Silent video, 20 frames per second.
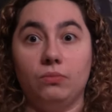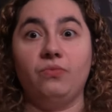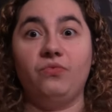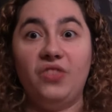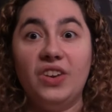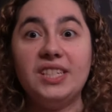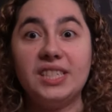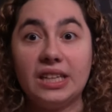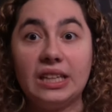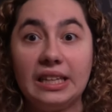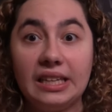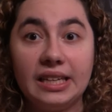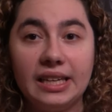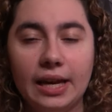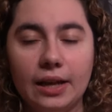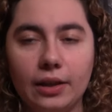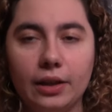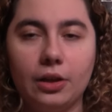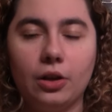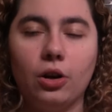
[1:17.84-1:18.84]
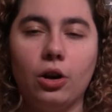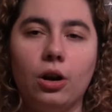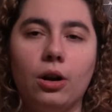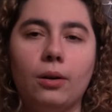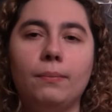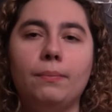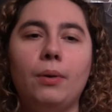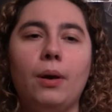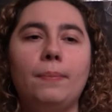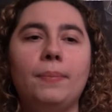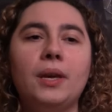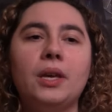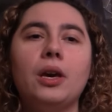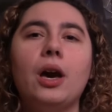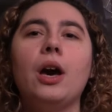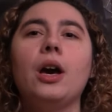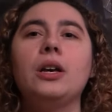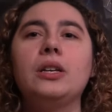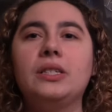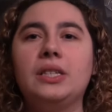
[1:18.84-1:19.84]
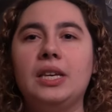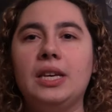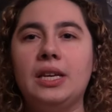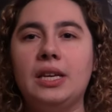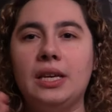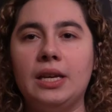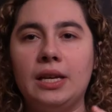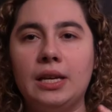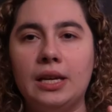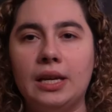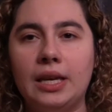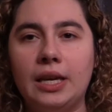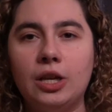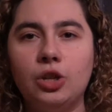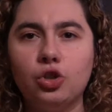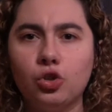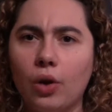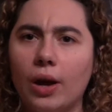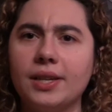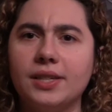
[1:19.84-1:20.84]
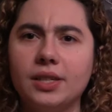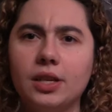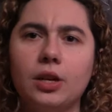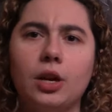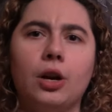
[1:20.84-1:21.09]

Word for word: physically killing her, but because he trusted